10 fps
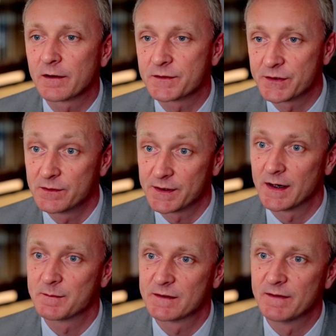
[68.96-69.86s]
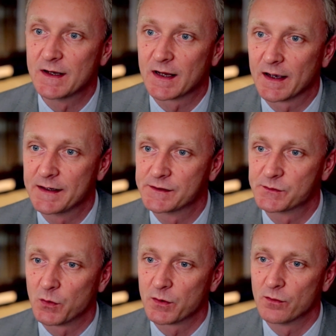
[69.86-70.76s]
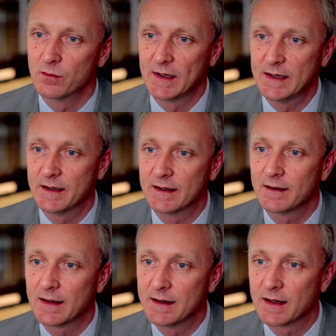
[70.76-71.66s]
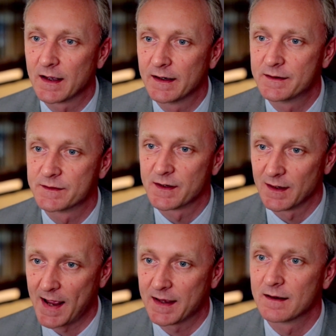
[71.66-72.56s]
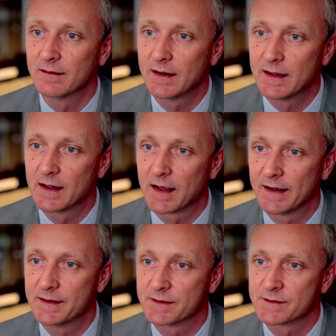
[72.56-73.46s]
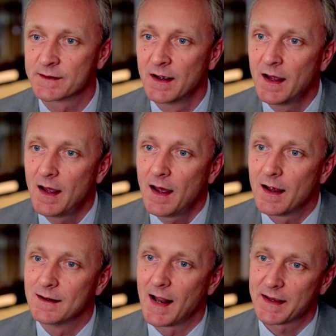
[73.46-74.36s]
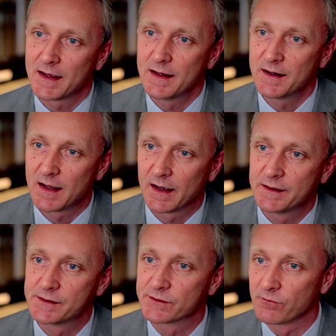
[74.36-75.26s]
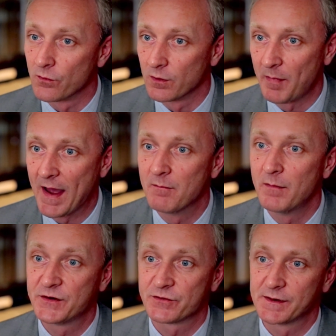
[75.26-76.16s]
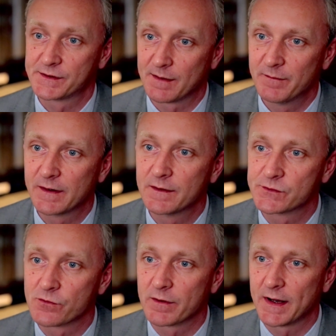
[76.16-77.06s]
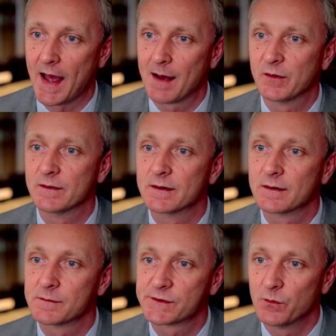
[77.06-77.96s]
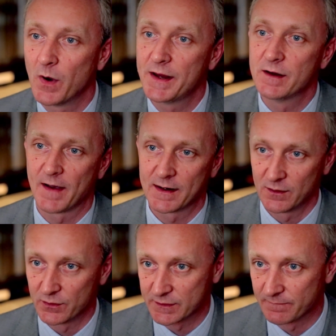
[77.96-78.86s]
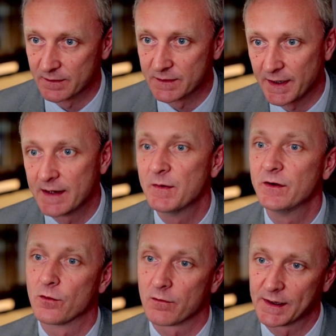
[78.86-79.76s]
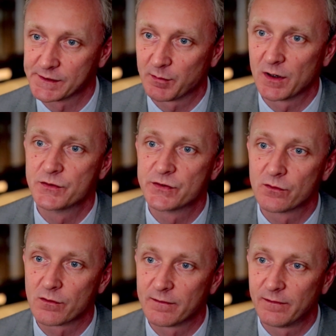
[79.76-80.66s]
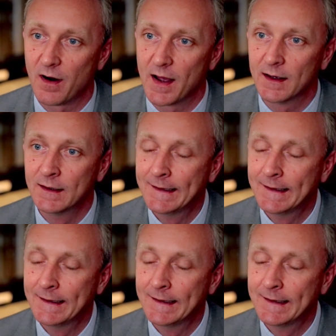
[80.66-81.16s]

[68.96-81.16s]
There are two types of indicators, what we call leading indicators and lagging indicators. Lagging indicators are all about measuring something that's already happened, so where you've had a loss of containment or an explosion or a fire.